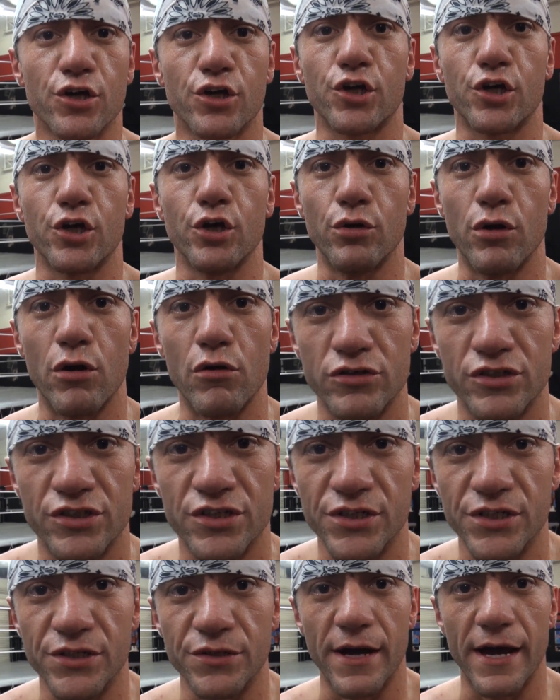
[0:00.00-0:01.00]
Kudos
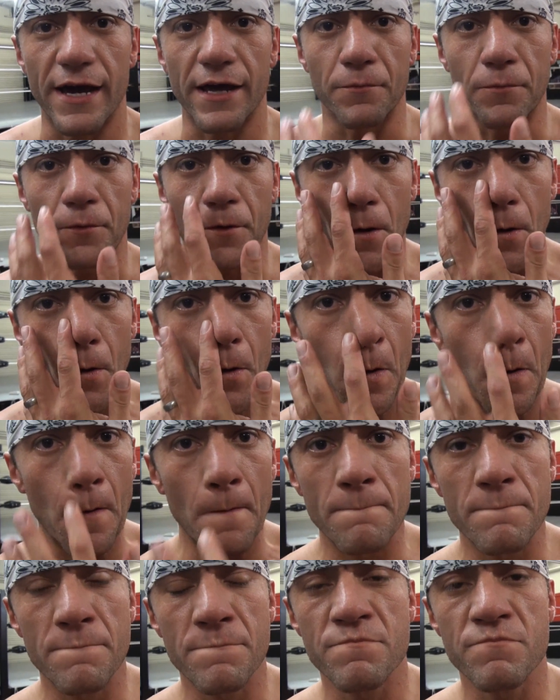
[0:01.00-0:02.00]
to you, Adam Cole.
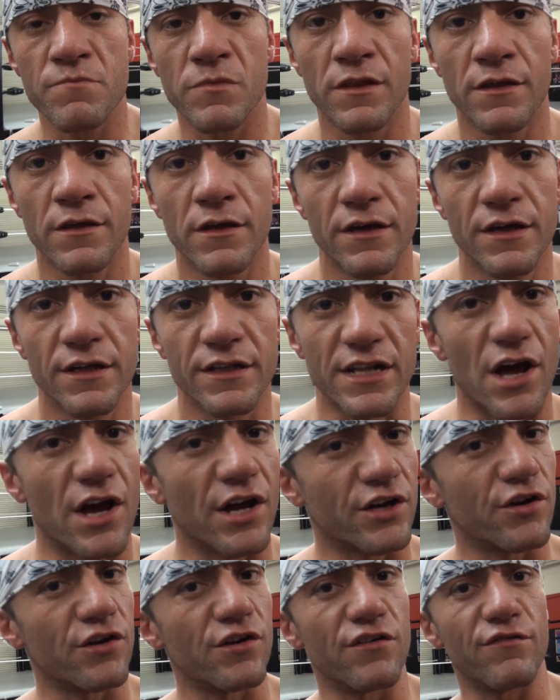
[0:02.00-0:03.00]
Now, I
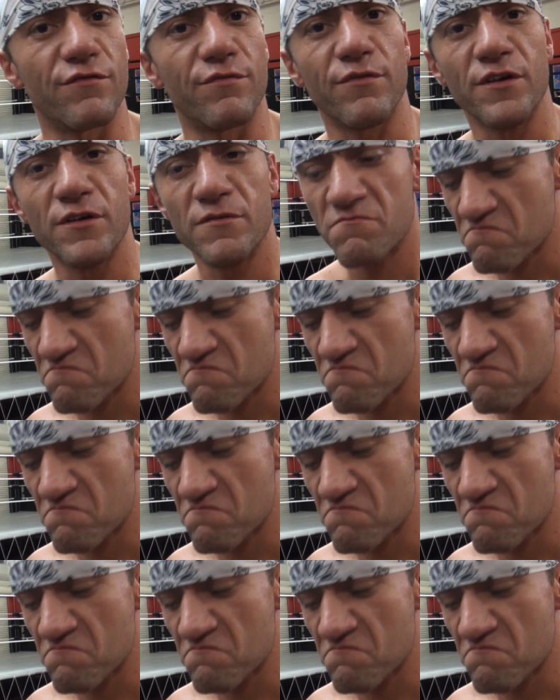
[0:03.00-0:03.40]
could have